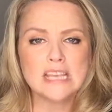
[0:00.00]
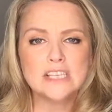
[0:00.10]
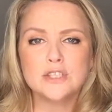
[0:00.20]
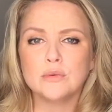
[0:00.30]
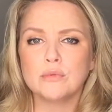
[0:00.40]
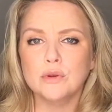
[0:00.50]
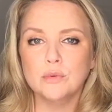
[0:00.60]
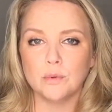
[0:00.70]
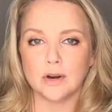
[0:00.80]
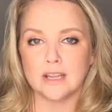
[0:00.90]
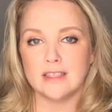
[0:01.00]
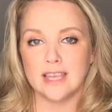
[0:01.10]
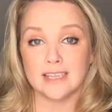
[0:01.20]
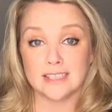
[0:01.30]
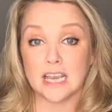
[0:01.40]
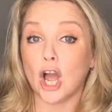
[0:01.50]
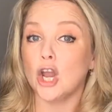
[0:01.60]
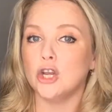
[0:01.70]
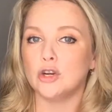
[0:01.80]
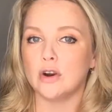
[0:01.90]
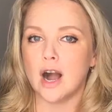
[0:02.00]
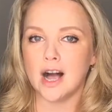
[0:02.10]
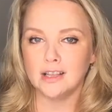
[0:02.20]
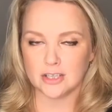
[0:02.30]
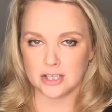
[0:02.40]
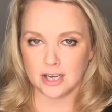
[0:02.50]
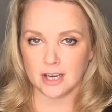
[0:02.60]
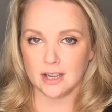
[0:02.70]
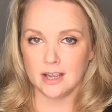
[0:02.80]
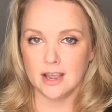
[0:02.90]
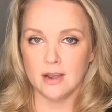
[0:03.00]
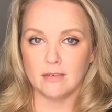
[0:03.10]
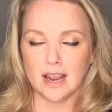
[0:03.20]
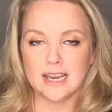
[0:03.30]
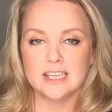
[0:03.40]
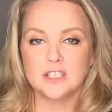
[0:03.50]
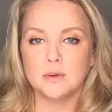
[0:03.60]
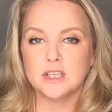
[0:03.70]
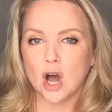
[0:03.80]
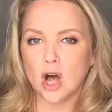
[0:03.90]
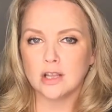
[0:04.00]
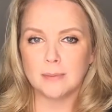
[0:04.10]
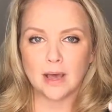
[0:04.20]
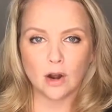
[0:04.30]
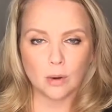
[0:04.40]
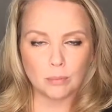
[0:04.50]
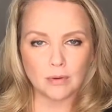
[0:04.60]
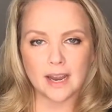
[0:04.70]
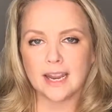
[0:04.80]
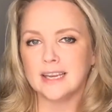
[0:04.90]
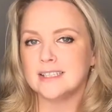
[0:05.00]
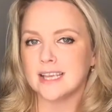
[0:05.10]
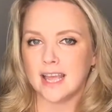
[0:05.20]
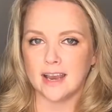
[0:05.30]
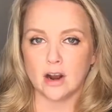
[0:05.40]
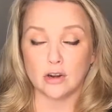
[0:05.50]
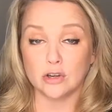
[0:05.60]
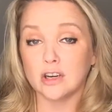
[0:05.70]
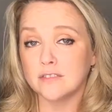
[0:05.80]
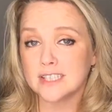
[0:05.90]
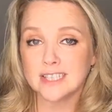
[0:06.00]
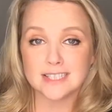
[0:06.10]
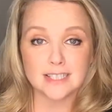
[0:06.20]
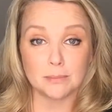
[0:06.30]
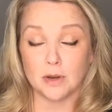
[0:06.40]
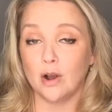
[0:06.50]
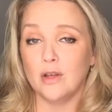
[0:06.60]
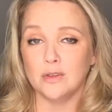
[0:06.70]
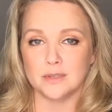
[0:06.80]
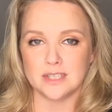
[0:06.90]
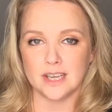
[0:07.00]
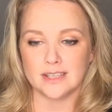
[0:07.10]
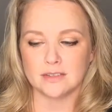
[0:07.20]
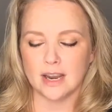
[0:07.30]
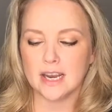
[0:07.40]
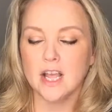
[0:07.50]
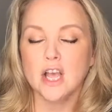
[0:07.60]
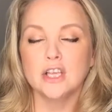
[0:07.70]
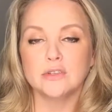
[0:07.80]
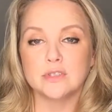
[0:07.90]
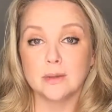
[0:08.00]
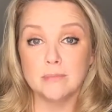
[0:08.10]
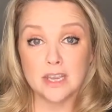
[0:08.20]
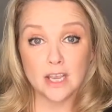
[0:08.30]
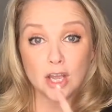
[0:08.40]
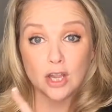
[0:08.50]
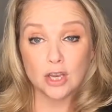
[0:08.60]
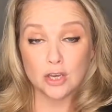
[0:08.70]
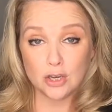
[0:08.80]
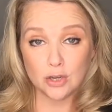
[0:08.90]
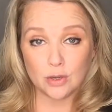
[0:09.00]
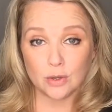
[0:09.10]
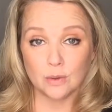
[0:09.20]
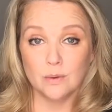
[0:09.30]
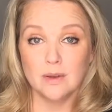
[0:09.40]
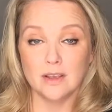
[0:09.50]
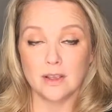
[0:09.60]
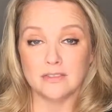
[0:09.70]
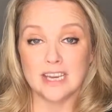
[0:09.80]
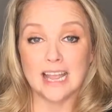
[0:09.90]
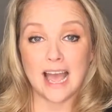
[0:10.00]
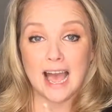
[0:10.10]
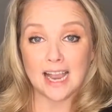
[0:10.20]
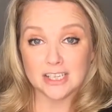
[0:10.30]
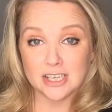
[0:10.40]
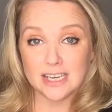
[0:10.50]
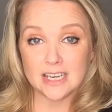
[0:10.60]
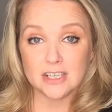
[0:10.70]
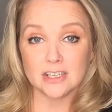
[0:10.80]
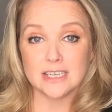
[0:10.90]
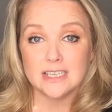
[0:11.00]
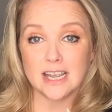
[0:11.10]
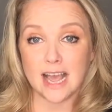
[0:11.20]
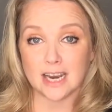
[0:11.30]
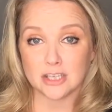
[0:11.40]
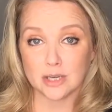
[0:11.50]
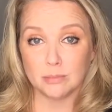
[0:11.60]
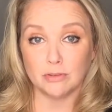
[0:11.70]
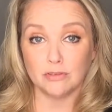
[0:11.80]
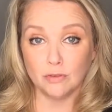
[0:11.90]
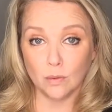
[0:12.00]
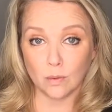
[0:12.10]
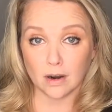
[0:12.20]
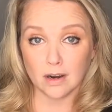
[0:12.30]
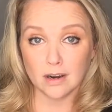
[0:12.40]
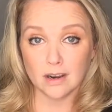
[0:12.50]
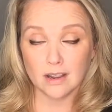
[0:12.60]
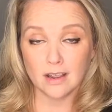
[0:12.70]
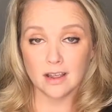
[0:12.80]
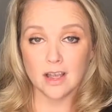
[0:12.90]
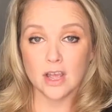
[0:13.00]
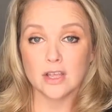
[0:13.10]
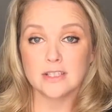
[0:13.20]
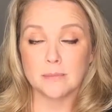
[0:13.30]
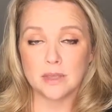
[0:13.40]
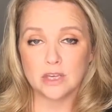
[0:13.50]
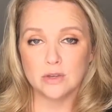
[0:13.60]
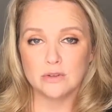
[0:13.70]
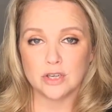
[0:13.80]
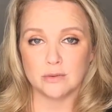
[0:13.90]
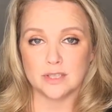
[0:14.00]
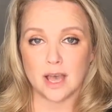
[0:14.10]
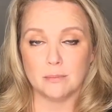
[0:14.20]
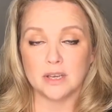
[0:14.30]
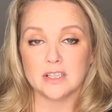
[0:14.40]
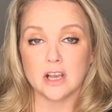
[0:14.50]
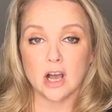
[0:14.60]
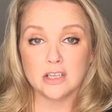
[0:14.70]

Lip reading: is the root word in things like neurology, right? And so it's all about our brains and our nervous system and all those things, right? So something new, you have to take action, enter into action before something new shows up, because